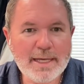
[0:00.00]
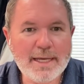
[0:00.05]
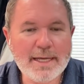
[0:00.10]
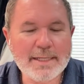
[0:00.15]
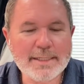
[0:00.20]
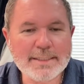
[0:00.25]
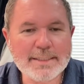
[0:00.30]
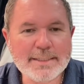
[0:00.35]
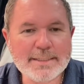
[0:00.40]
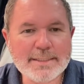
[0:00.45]

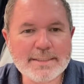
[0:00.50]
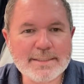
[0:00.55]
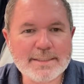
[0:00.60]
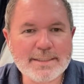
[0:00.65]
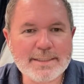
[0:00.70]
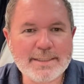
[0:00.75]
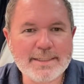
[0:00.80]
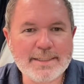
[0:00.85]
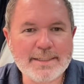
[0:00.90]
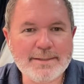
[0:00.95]
And
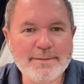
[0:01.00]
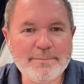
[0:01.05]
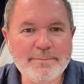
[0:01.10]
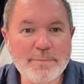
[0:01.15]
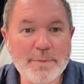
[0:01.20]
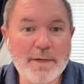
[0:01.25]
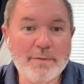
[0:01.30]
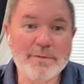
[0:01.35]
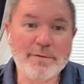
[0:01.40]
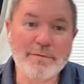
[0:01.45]

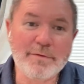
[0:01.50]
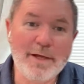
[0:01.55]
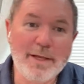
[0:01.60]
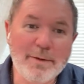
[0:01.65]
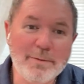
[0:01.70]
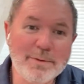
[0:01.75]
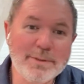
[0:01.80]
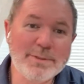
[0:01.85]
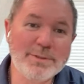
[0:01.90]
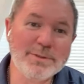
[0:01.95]
we have the
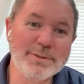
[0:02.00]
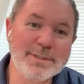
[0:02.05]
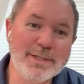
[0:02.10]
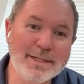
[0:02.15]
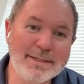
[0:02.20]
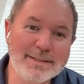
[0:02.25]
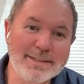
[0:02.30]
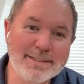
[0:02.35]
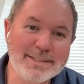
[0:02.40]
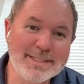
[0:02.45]
followers, just
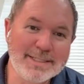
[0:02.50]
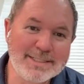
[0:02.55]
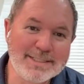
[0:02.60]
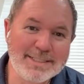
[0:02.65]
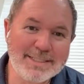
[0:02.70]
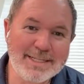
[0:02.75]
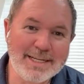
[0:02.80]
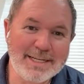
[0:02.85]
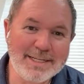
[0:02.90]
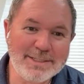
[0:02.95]
not the
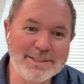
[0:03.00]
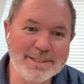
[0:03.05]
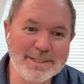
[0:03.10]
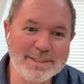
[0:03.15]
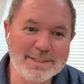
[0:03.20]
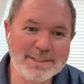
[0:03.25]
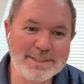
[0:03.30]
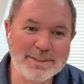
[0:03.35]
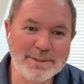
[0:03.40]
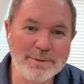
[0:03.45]
60 days
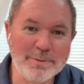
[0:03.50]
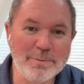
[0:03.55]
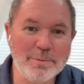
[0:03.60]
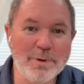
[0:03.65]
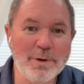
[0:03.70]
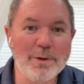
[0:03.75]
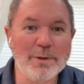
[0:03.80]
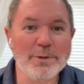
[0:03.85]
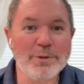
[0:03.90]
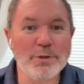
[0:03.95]
yet. So
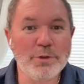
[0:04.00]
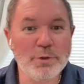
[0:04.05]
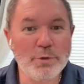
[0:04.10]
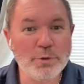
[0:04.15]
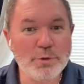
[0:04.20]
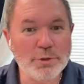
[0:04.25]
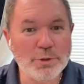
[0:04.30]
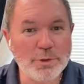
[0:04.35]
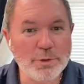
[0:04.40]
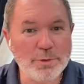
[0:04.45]
we're on
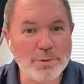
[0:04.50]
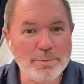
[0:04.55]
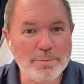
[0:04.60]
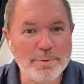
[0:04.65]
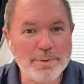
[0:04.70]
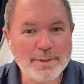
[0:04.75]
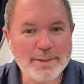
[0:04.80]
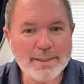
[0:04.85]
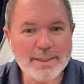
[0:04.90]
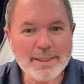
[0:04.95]

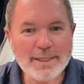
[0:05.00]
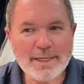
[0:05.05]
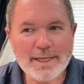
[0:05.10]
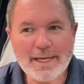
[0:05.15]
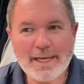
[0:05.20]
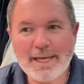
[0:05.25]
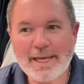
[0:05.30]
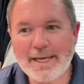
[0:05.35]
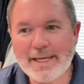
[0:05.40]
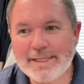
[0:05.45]
YouTube,
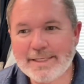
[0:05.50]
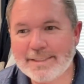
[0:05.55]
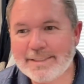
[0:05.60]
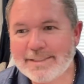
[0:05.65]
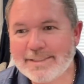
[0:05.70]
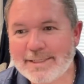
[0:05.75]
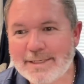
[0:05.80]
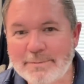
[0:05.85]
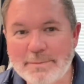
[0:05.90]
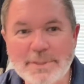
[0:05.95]

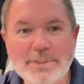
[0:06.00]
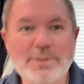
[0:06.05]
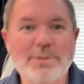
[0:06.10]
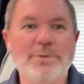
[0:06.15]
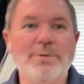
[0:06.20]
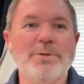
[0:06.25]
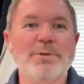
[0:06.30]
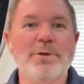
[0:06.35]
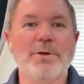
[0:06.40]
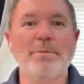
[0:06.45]
and I'm not
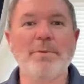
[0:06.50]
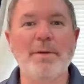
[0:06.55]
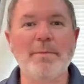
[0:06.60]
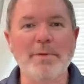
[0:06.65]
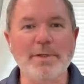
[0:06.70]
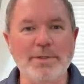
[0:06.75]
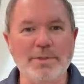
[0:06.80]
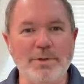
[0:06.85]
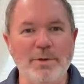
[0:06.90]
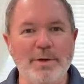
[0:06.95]
sure who's going to be
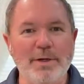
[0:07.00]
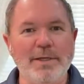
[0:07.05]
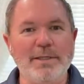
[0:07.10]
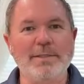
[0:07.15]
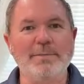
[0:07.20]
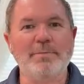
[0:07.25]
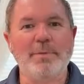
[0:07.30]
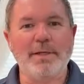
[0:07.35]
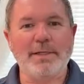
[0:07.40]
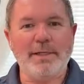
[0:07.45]
able to join
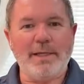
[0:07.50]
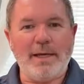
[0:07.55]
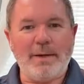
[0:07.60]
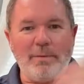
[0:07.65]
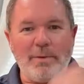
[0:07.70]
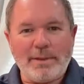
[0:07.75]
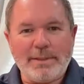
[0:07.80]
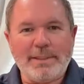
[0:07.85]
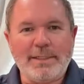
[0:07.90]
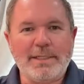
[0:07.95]
us, but
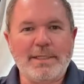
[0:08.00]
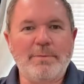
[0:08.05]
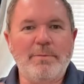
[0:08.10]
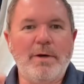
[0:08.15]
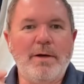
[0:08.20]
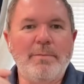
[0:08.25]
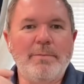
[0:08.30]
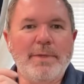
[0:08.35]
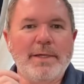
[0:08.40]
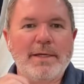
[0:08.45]
I wanted to
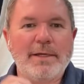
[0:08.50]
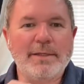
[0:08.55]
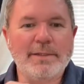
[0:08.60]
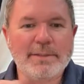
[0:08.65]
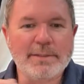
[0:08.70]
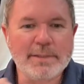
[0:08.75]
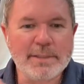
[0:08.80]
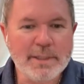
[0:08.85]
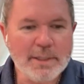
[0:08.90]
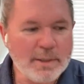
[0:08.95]
come on
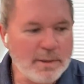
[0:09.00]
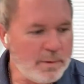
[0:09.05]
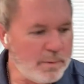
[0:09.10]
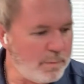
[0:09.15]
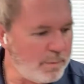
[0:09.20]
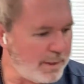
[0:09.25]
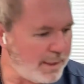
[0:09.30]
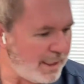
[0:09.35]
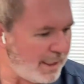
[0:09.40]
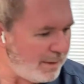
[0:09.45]
because
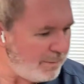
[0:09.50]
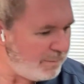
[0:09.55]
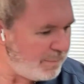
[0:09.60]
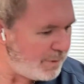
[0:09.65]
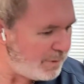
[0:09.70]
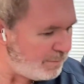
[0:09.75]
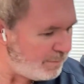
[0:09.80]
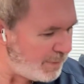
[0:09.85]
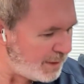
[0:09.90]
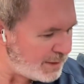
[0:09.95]
we have
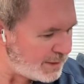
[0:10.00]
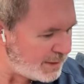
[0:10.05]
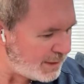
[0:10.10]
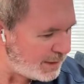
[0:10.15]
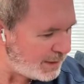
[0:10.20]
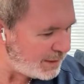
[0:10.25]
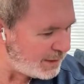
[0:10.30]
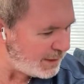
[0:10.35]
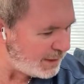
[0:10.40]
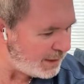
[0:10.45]
been
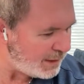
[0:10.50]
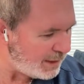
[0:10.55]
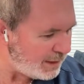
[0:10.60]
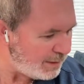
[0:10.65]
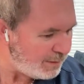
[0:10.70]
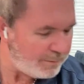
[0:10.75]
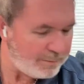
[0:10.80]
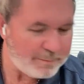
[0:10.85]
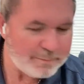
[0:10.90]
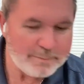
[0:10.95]
missing,
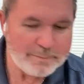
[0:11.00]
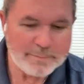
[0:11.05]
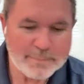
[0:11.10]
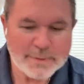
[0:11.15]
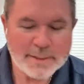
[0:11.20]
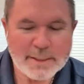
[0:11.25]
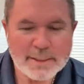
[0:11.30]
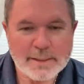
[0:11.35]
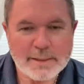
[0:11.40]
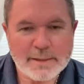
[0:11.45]
for